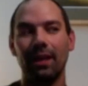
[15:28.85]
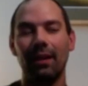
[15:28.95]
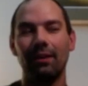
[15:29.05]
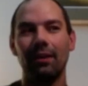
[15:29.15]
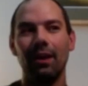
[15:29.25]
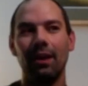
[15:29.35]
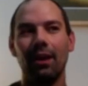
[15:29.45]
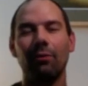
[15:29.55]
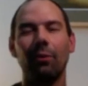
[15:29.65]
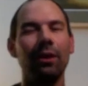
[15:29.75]
And
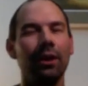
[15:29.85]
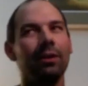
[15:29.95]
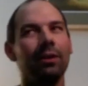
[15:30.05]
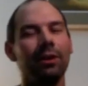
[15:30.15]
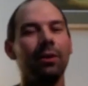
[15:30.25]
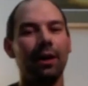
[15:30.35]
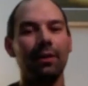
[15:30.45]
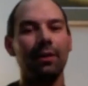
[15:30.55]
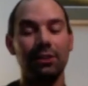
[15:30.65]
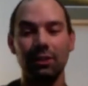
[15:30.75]
one other note
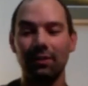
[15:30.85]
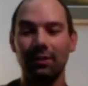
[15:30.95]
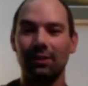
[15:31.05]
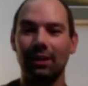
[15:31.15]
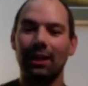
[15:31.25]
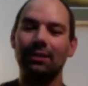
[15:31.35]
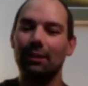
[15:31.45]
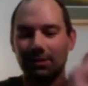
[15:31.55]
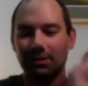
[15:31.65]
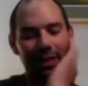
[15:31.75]
on the geofences, I guess
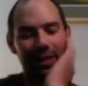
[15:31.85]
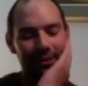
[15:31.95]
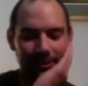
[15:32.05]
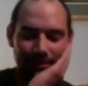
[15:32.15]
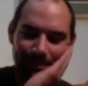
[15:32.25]
I would say is,